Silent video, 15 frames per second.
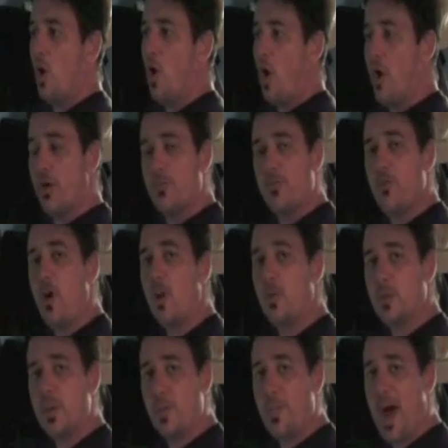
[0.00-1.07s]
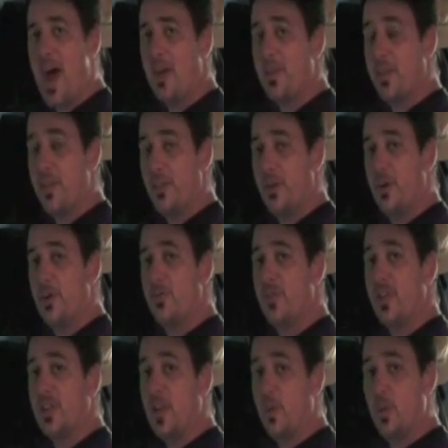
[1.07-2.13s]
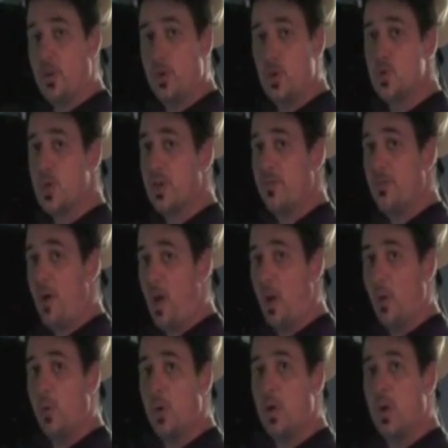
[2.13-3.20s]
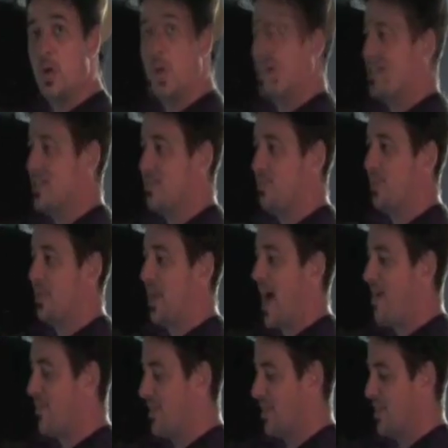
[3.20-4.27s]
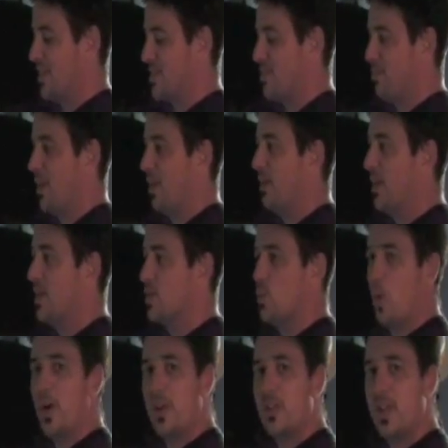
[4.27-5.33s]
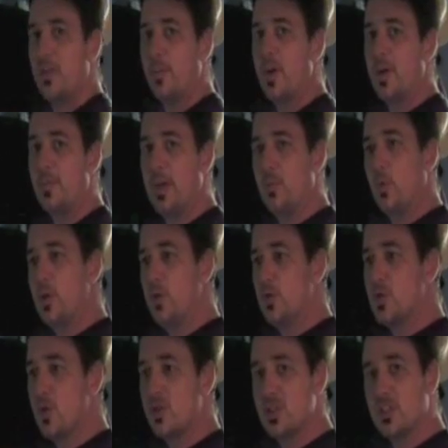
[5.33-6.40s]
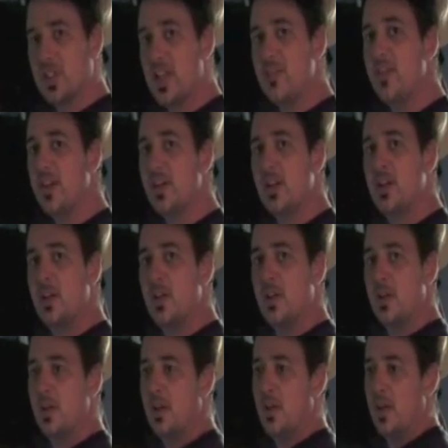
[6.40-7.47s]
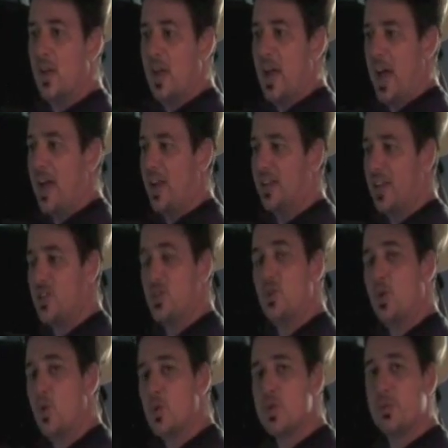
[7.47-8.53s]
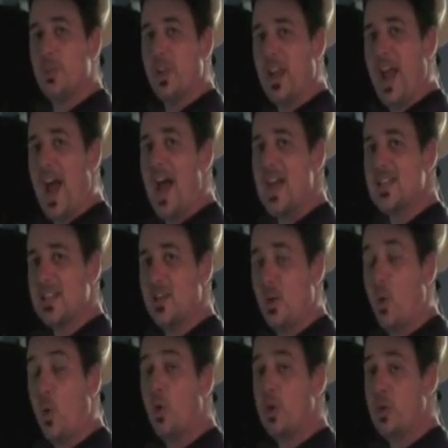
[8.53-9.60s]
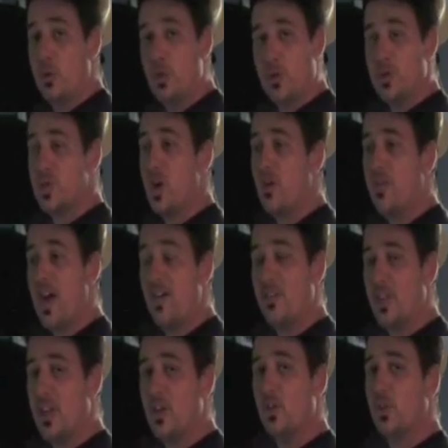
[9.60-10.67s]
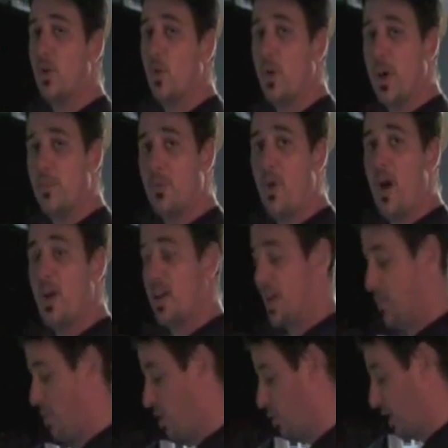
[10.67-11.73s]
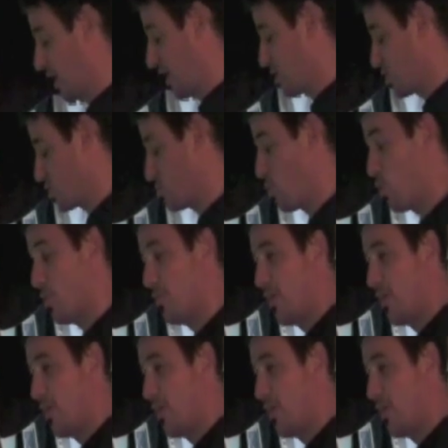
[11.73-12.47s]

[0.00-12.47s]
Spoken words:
aren't following the path of the nerve that they would usually follow. And having the disability is one thing, but I mean, when you start to live it, and unless you know someone that has it or you yourself have it, then you'll know what I'm talking about. Like it's a